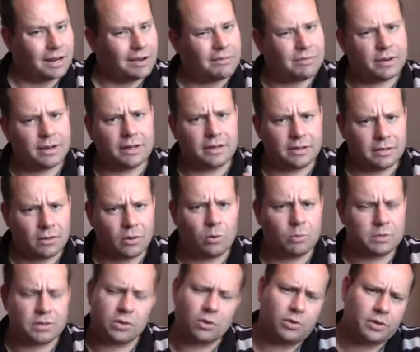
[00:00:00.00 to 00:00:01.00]
Now,
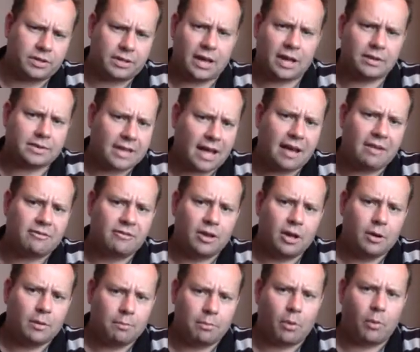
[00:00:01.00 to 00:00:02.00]
almost all the tiles have
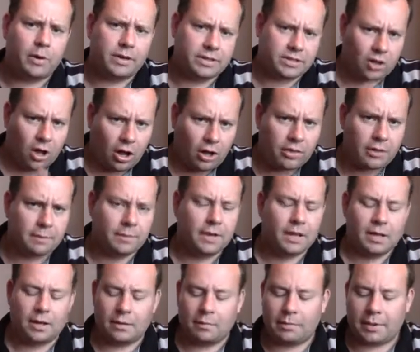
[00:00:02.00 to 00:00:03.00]
points on
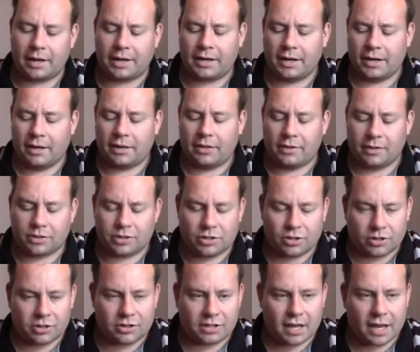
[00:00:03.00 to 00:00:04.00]
them, but there's
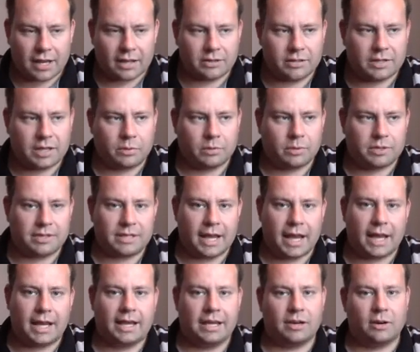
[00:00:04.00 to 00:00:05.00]
certain tiles that will
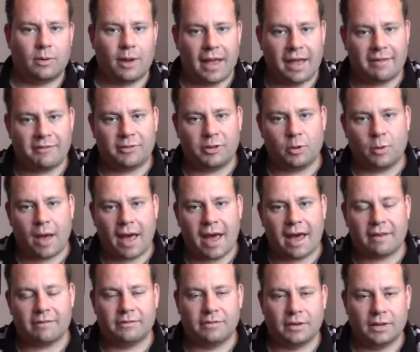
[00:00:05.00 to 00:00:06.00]
say, if you
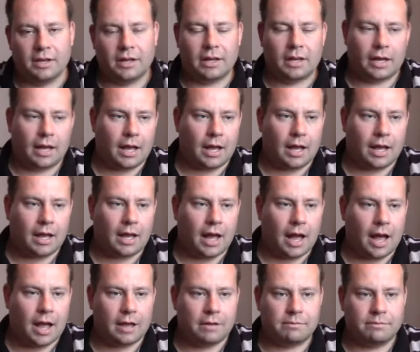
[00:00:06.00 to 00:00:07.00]
have
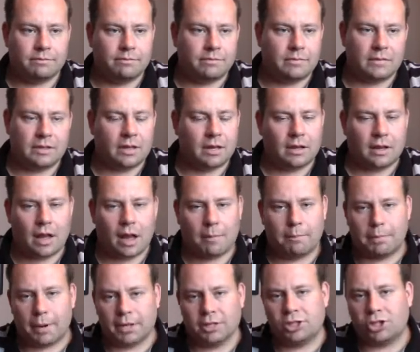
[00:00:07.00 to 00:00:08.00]
a
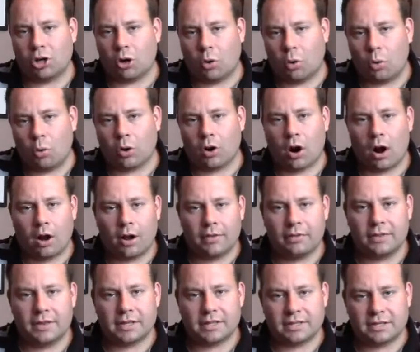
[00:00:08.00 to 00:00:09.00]
bunch of ore
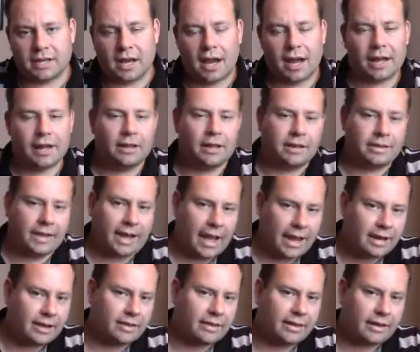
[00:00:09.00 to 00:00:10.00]
on this tile at the
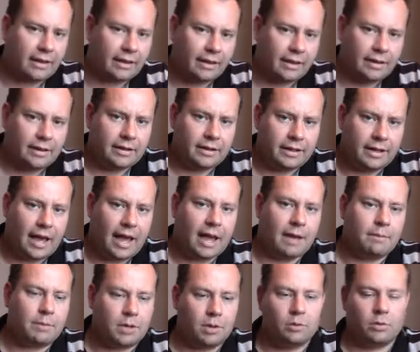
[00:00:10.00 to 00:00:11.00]
end of the
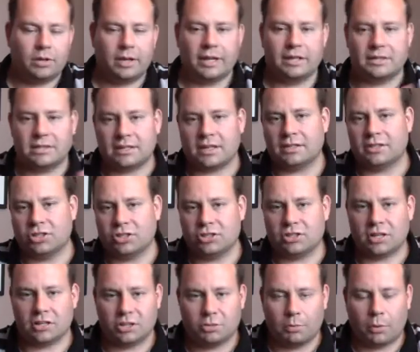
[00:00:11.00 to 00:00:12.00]
game, you will get such and
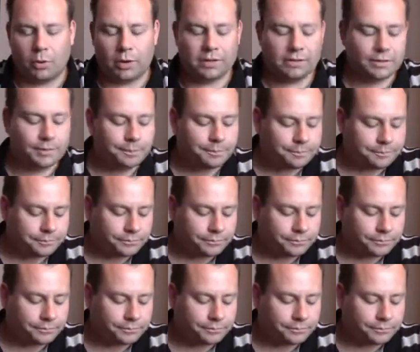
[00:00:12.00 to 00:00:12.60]
such points.